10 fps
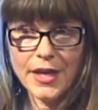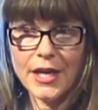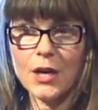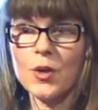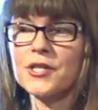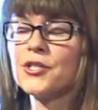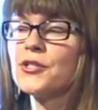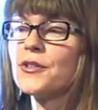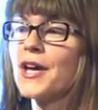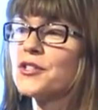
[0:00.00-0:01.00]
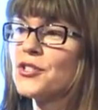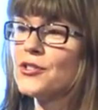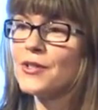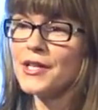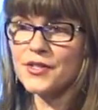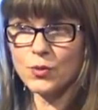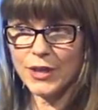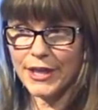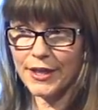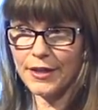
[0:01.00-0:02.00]
And I want you to do that 2 days a
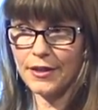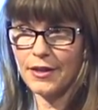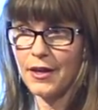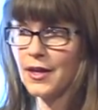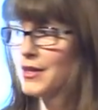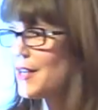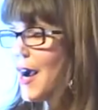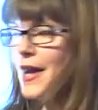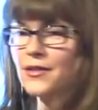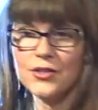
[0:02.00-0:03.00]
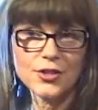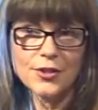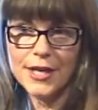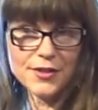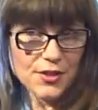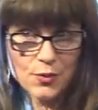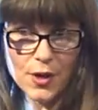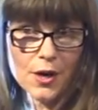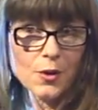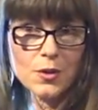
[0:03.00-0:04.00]
week, not 2 days in a
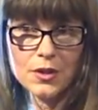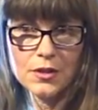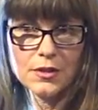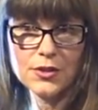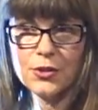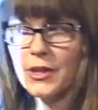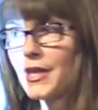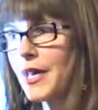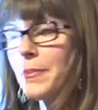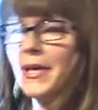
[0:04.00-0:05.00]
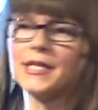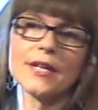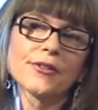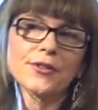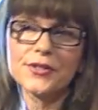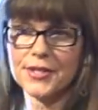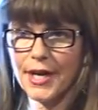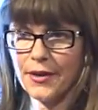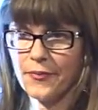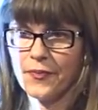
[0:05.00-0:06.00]
row. Do it like Monday, Thursday.